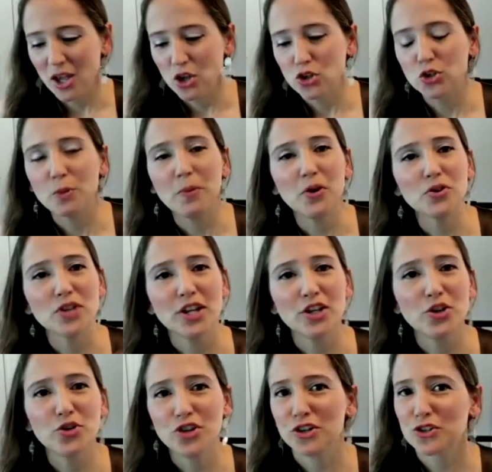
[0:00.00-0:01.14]
suppose that
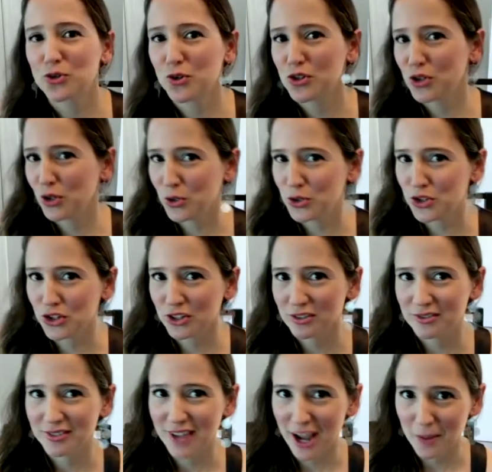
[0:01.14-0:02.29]
New Year's
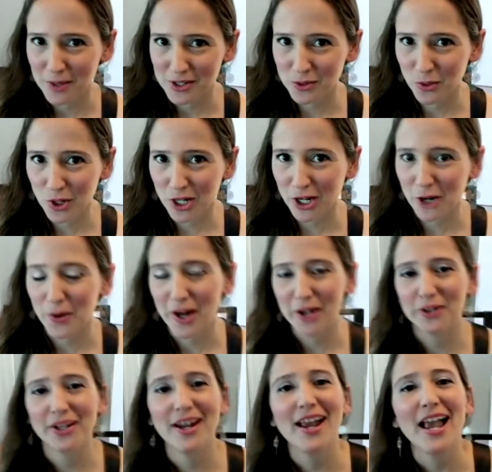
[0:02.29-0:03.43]
resolution time is rolling
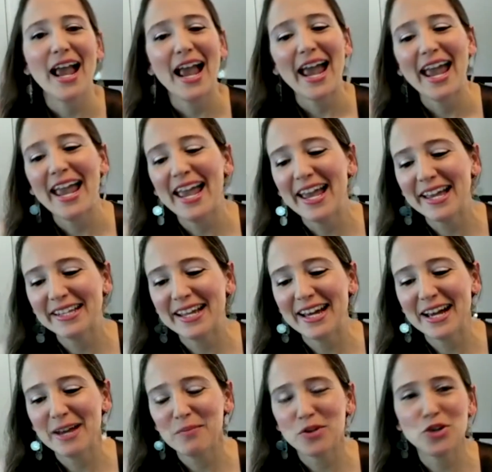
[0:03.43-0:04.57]
around, and
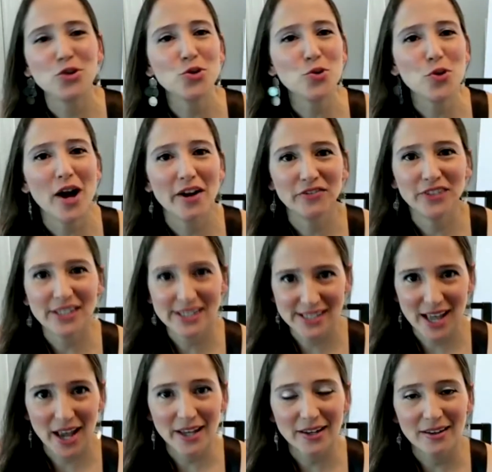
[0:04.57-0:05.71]
you have
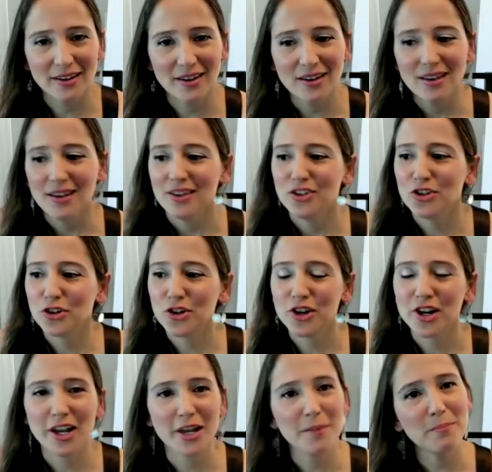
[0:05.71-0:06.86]
decided you're going
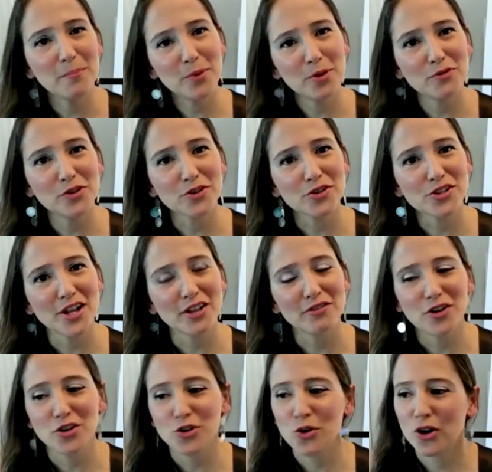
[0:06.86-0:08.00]
to improve yourself.
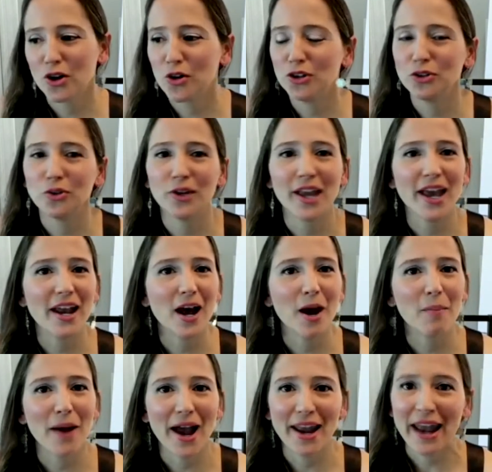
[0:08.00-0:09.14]
You are going to get
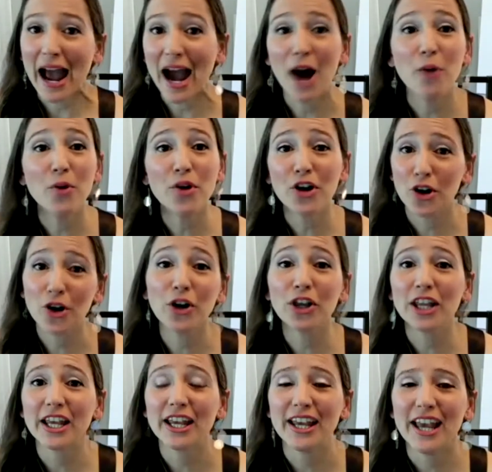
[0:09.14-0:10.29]
up an hour
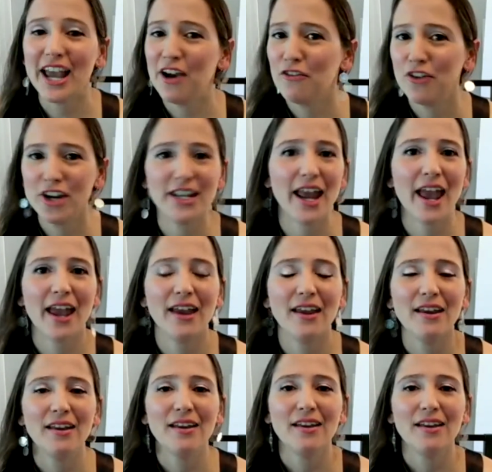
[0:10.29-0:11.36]
early every day